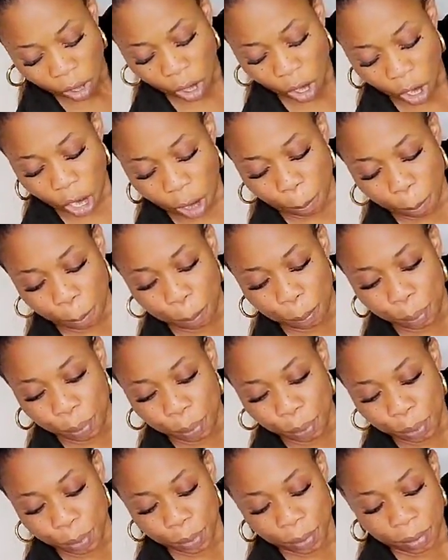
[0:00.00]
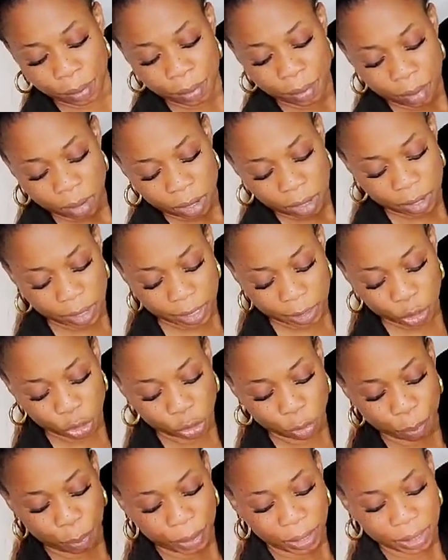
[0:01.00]
up
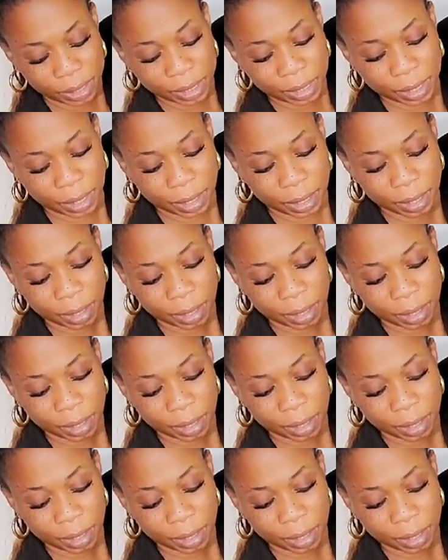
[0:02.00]
little bit.